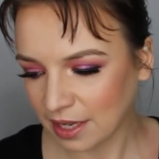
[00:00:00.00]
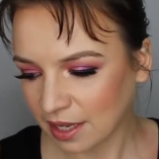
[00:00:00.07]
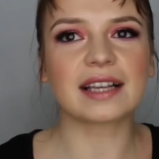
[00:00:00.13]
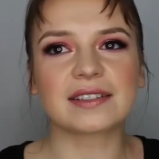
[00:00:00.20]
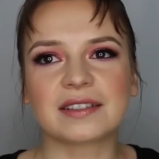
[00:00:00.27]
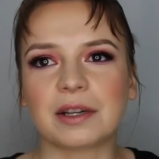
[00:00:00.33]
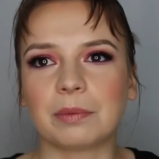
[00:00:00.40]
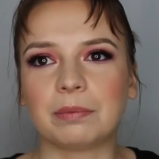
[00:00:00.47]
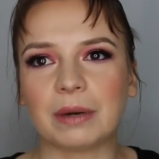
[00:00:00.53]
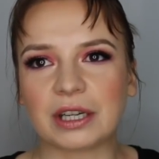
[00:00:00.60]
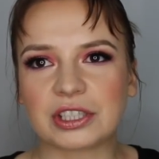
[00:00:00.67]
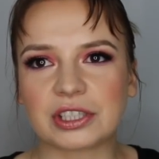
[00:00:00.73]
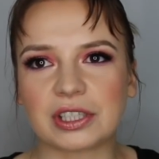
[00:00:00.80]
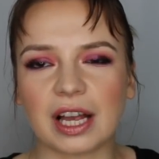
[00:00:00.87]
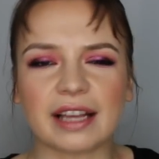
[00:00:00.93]
Yes, they're
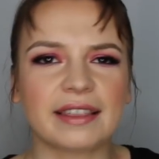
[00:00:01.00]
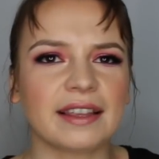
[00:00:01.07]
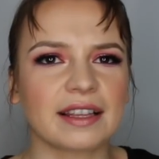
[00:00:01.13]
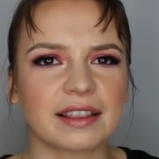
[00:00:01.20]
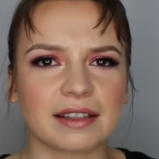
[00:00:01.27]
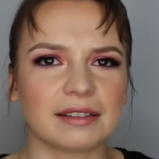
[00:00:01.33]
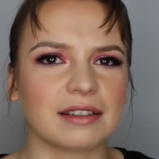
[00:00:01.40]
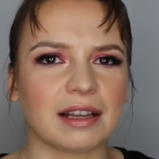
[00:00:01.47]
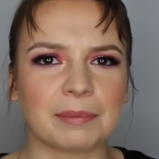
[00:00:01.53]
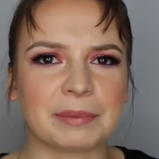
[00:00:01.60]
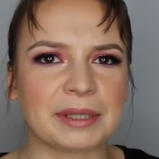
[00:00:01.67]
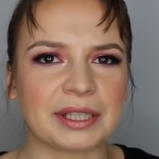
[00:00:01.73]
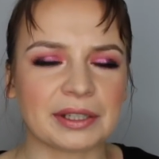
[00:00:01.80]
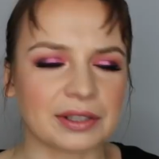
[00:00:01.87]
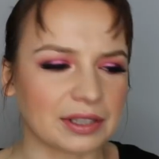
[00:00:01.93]
brushed. I think the
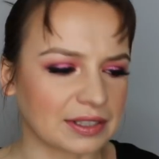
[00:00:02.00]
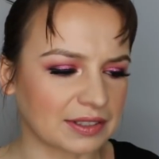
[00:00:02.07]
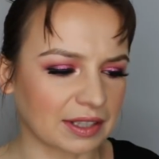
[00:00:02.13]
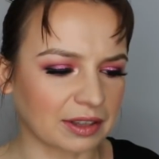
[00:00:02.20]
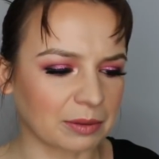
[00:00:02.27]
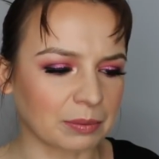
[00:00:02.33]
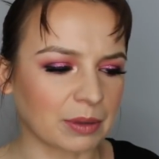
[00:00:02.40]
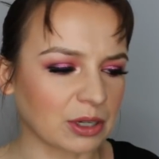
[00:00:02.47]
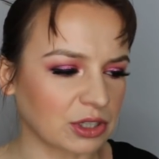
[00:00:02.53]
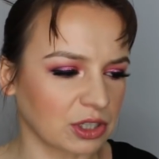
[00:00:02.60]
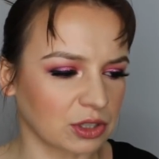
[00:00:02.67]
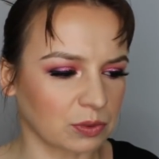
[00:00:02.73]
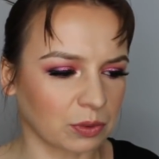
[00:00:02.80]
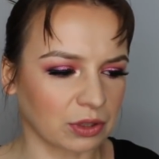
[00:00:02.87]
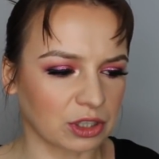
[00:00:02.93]
appeal is that their
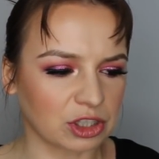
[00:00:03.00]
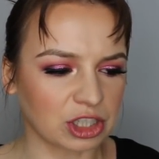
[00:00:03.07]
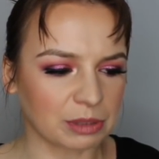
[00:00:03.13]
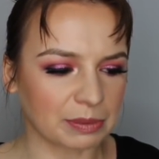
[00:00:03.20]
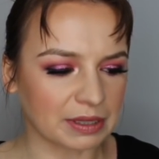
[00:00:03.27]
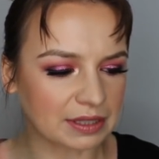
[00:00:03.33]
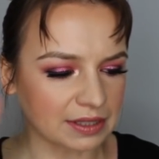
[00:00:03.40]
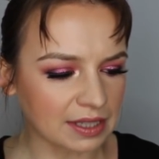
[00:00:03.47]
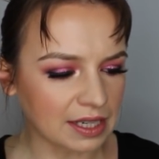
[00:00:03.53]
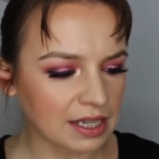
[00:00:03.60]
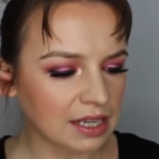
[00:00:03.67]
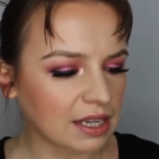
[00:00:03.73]
brushes were the cheapest.